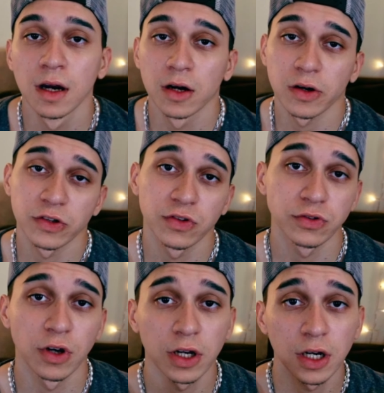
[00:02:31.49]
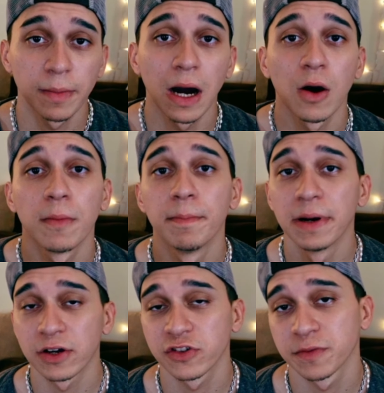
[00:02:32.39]
Alright, so talking about
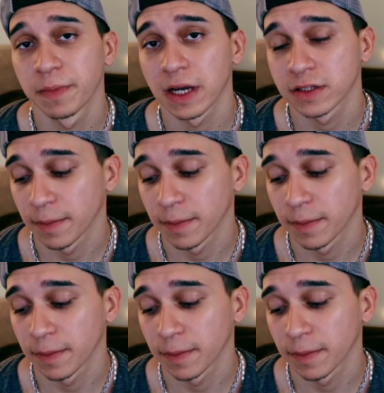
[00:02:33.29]
better specs